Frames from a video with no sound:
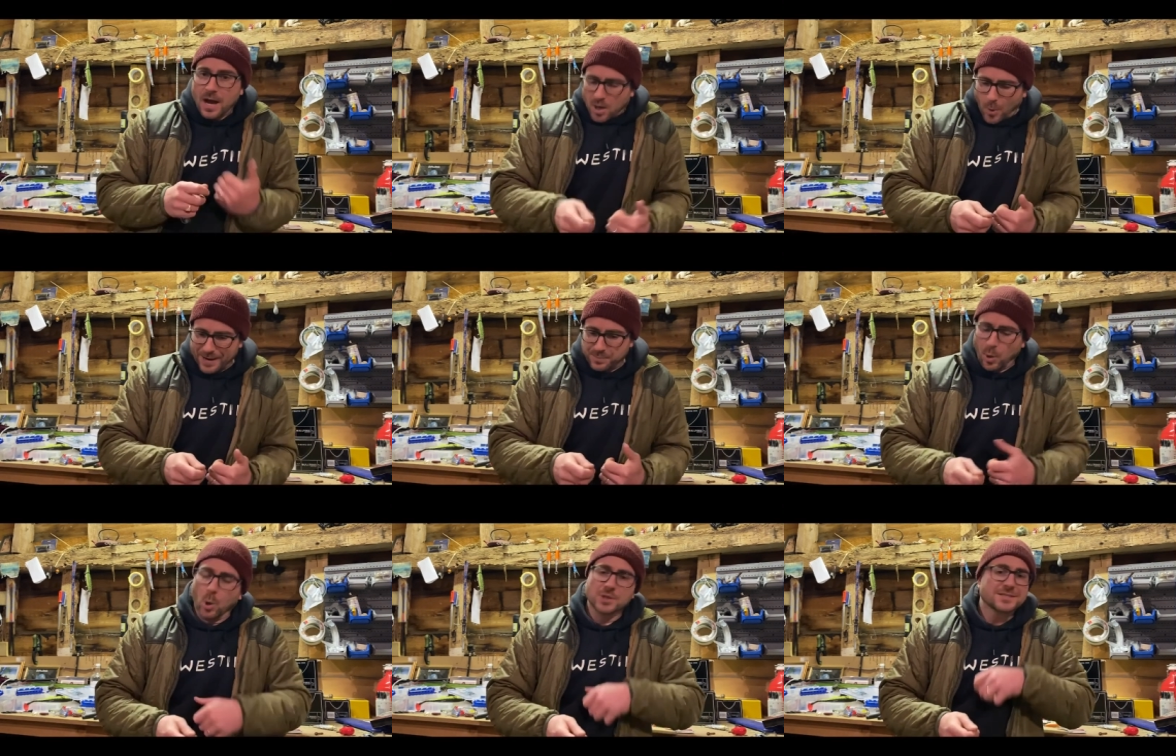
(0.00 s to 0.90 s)
quick
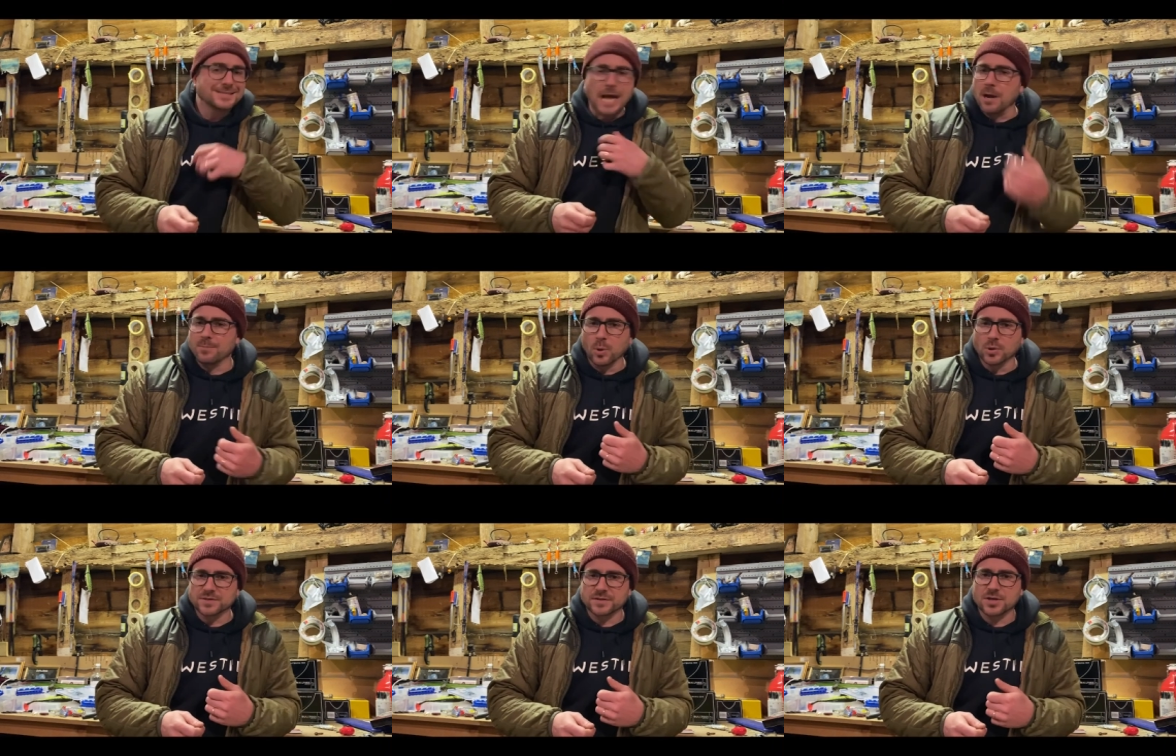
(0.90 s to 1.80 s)
pause, don't
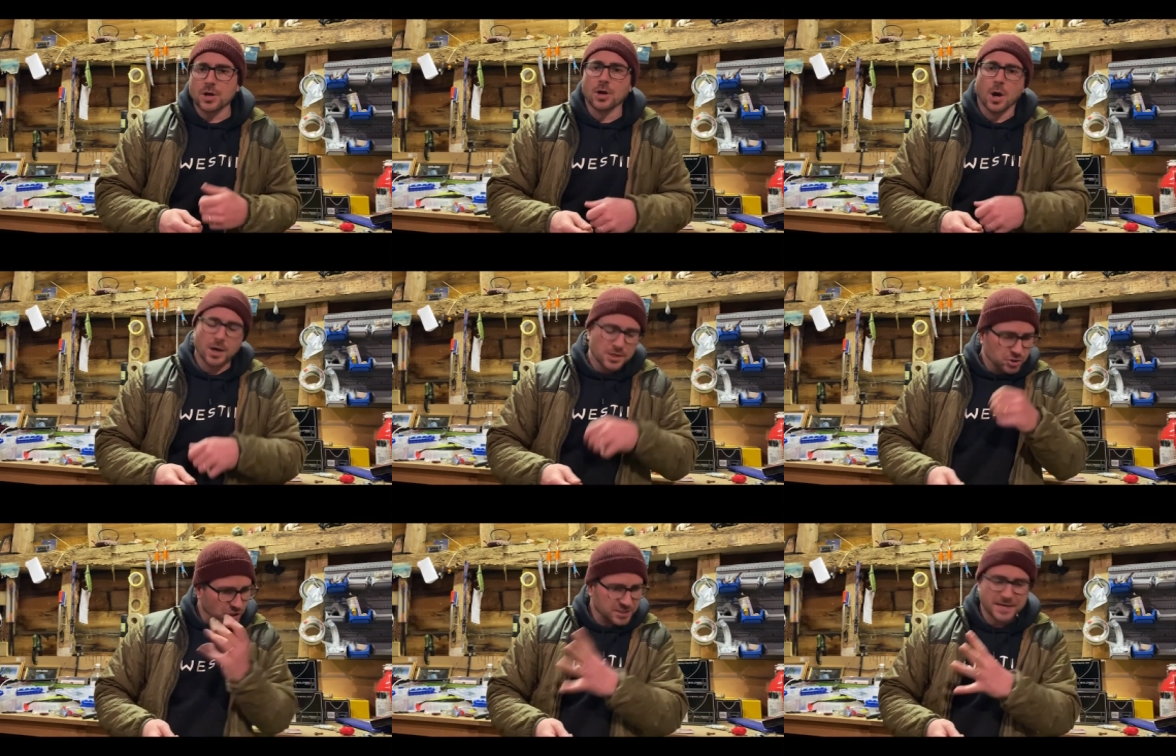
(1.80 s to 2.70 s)
pause for too long,
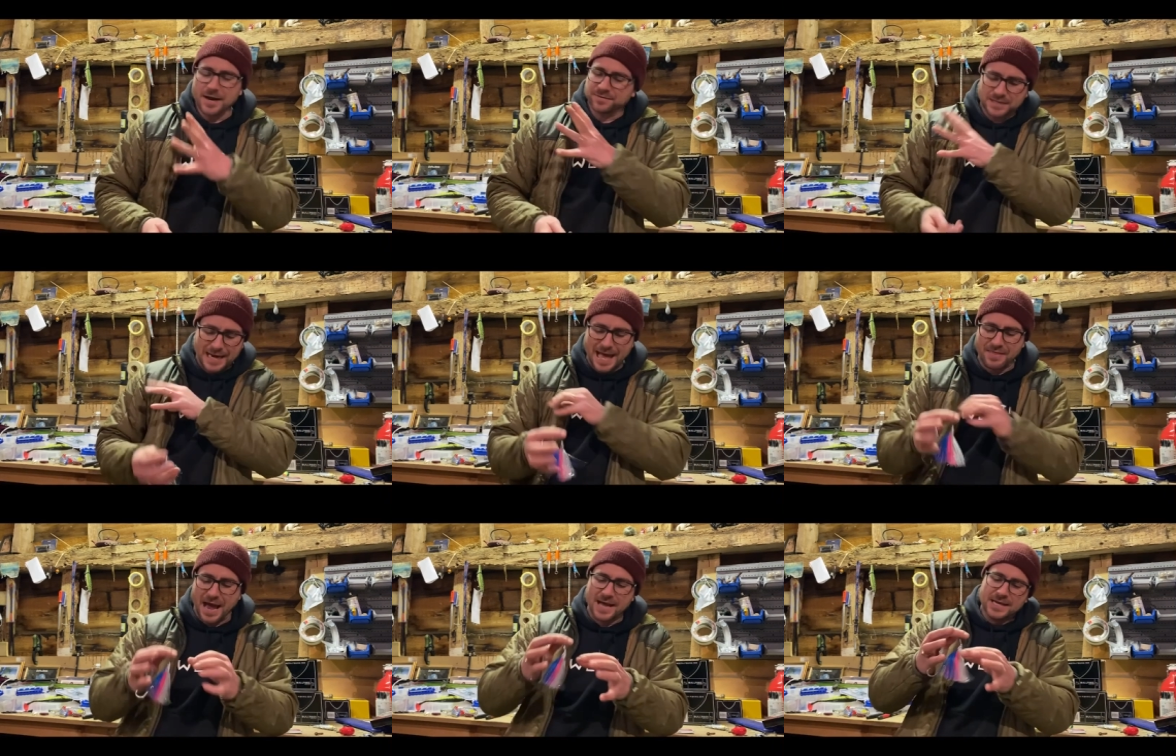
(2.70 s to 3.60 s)
just enough to let
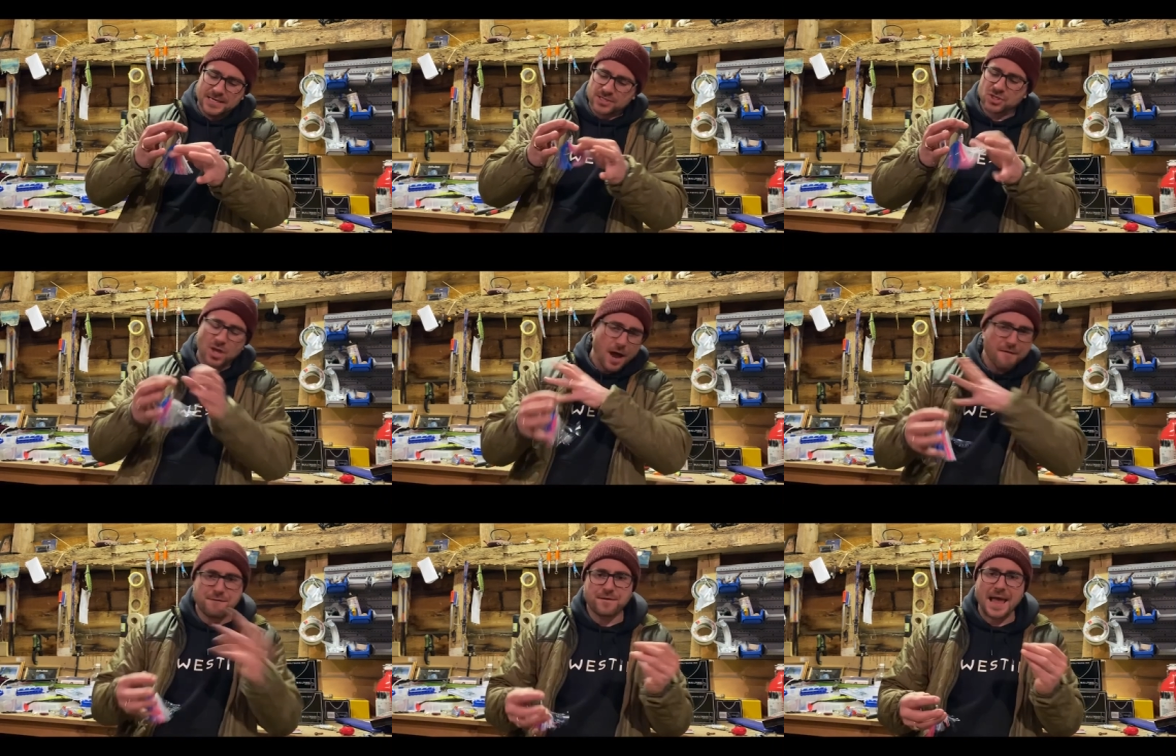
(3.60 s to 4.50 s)
that skirt
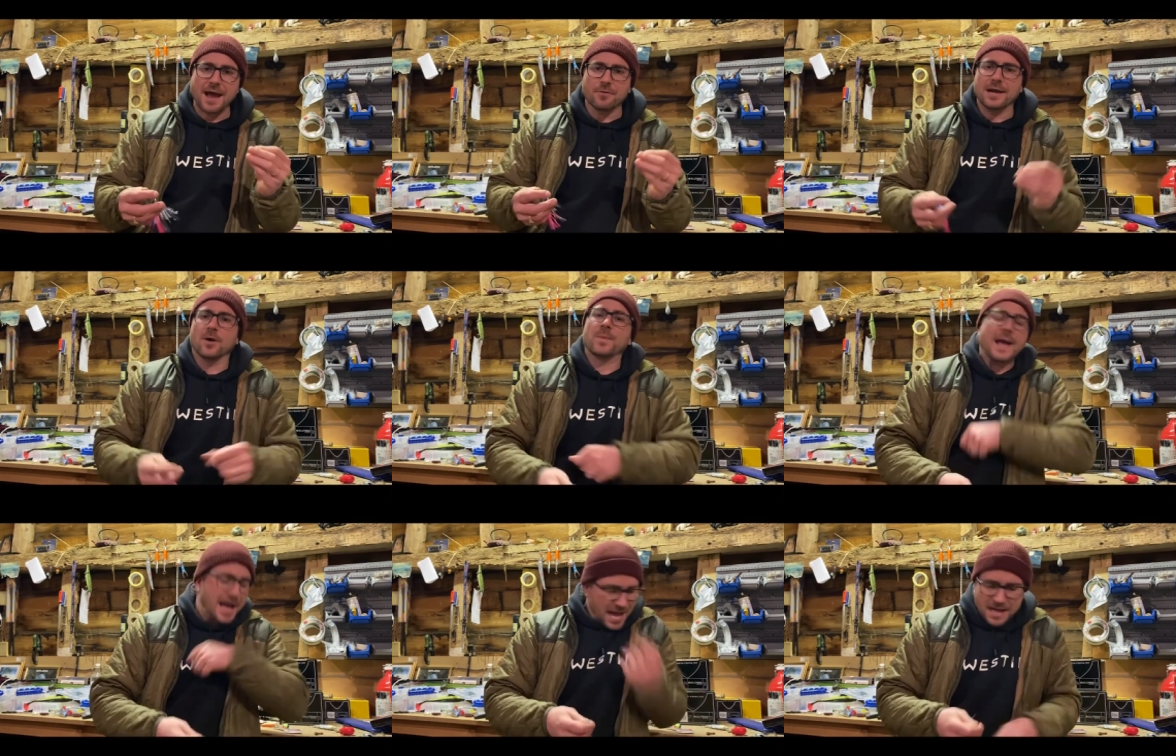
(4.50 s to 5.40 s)
flare a little
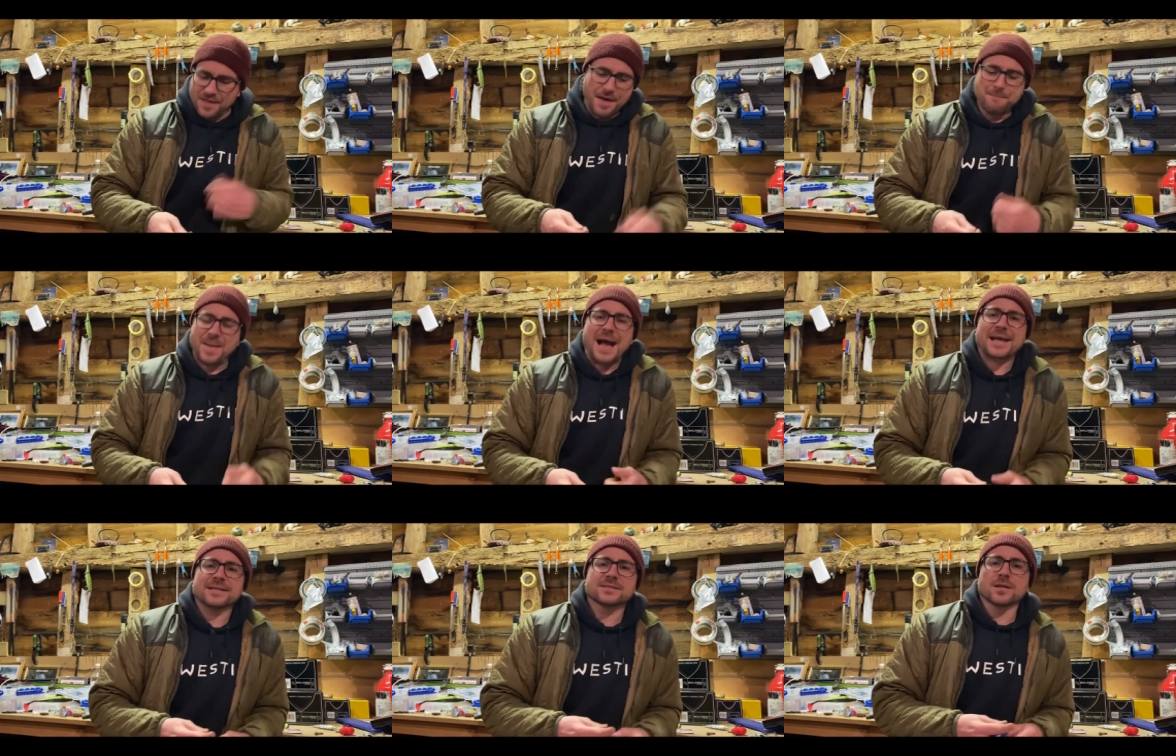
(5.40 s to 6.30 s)
bit, and then back
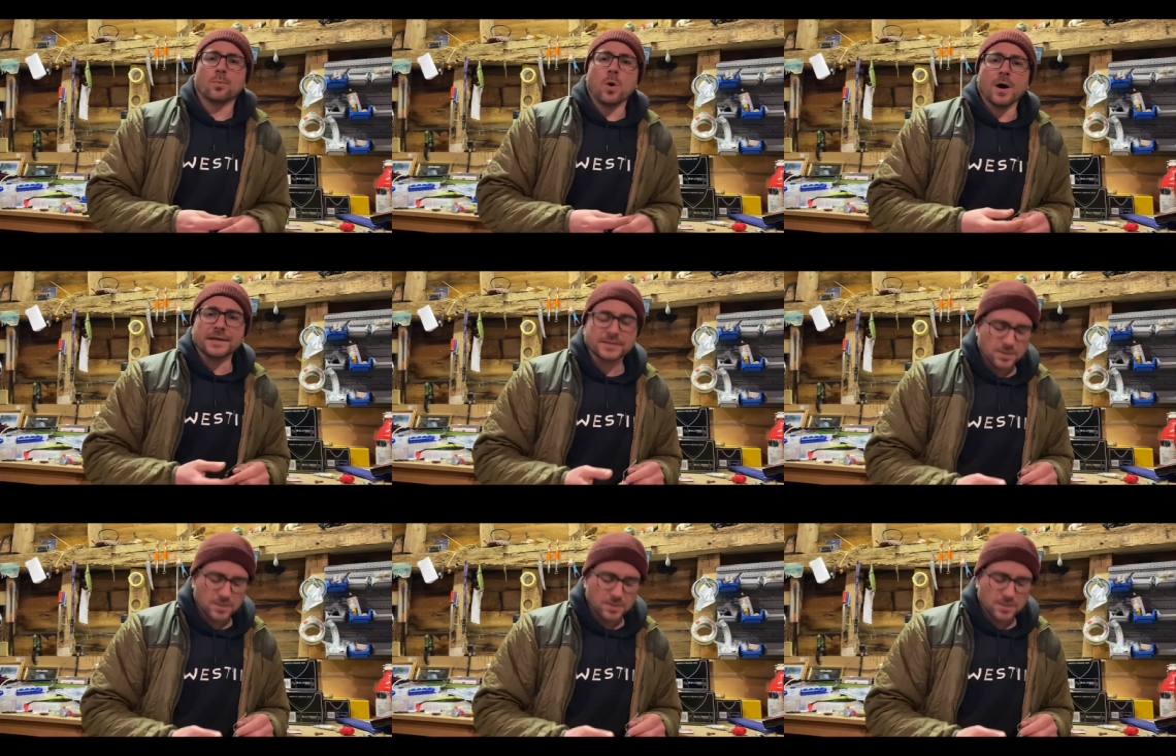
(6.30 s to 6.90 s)
into the wind.